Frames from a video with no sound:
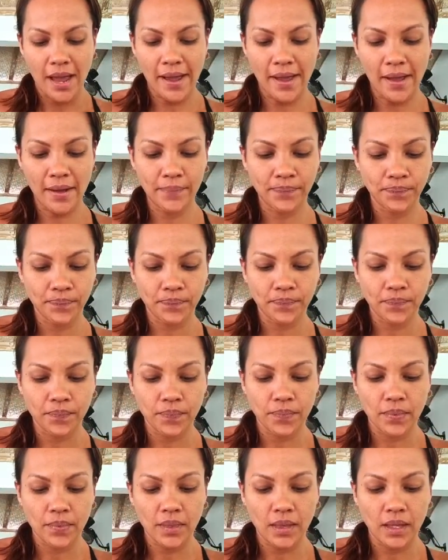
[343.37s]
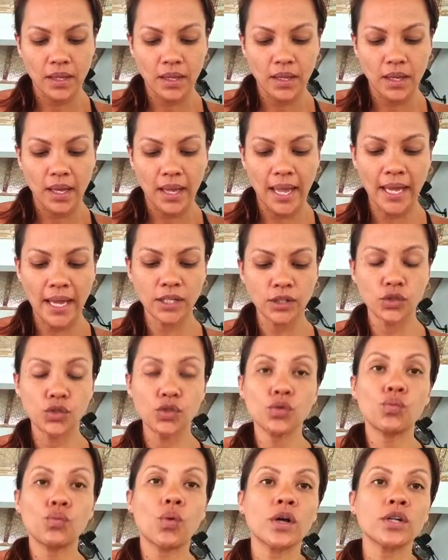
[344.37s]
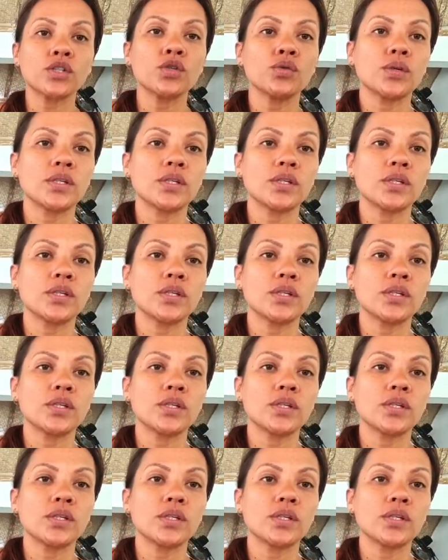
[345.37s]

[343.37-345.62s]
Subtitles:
And you want